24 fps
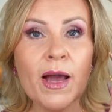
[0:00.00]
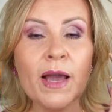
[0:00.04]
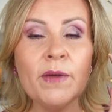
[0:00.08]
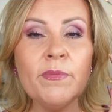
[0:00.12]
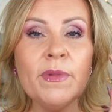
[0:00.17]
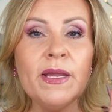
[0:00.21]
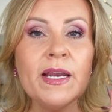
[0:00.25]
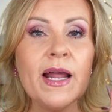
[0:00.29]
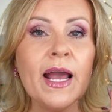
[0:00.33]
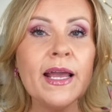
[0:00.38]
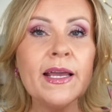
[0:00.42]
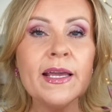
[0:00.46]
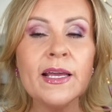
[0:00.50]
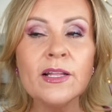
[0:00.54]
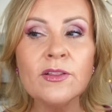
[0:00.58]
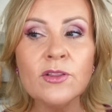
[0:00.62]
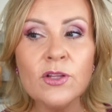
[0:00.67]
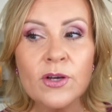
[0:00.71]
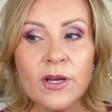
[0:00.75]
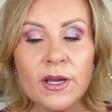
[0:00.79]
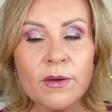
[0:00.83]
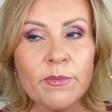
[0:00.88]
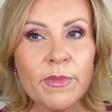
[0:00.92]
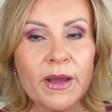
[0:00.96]
I mean, I can
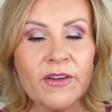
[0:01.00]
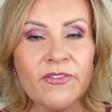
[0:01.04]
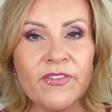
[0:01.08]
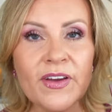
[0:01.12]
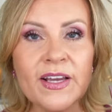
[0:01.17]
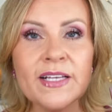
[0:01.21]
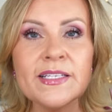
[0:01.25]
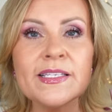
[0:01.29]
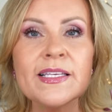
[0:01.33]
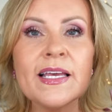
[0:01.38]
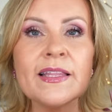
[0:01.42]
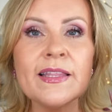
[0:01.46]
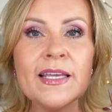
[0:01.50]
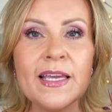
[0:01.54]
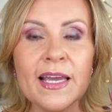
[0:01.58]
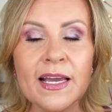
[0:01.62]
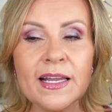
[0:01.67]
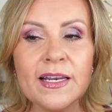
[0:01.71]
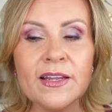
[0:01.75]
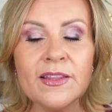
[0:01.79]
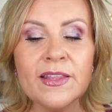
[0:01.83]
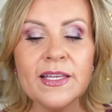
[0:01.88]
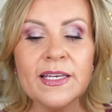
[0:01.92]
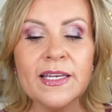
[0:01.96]
look at my face at the
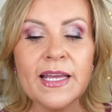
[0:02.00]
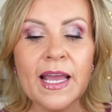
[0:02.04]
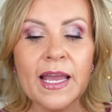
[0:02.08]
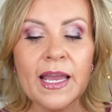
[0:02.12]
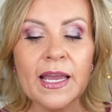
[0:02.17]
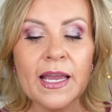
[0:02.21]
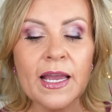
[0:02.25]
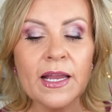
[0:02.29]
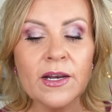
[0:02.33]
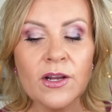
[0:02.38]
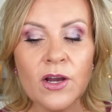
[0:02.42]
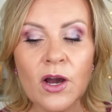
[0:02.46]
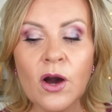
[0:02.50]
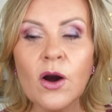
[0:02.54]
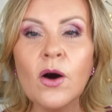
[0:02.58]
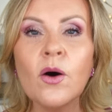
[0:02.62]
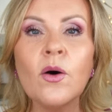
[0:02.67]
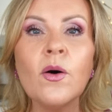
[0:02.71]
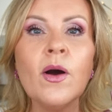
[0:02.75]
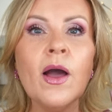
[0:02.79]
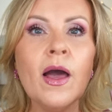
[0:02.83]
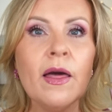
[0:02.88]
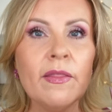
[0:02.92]
end of the day and go,